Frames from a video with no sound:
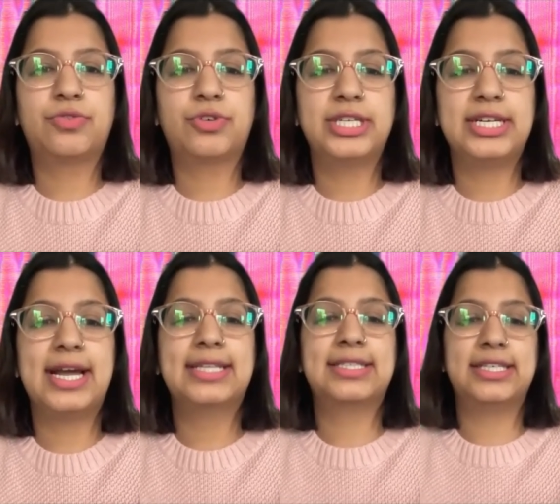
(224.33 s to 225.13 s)
for the
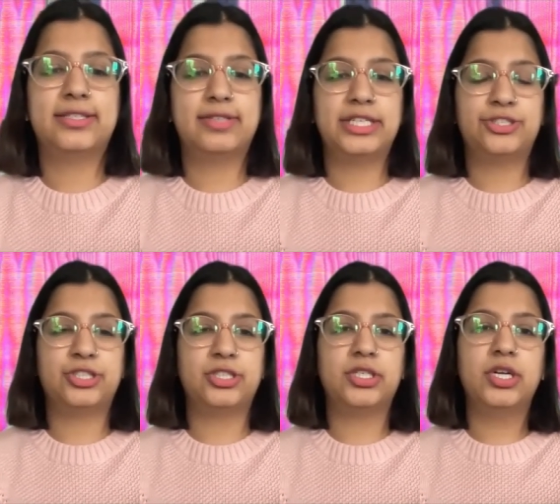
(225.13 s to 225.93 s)
next
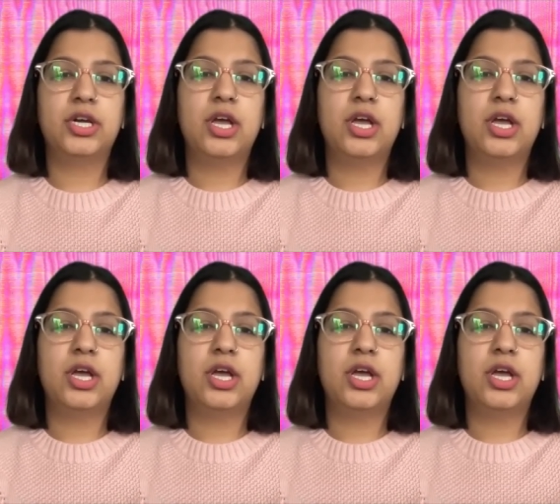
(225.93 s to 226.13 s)
iteration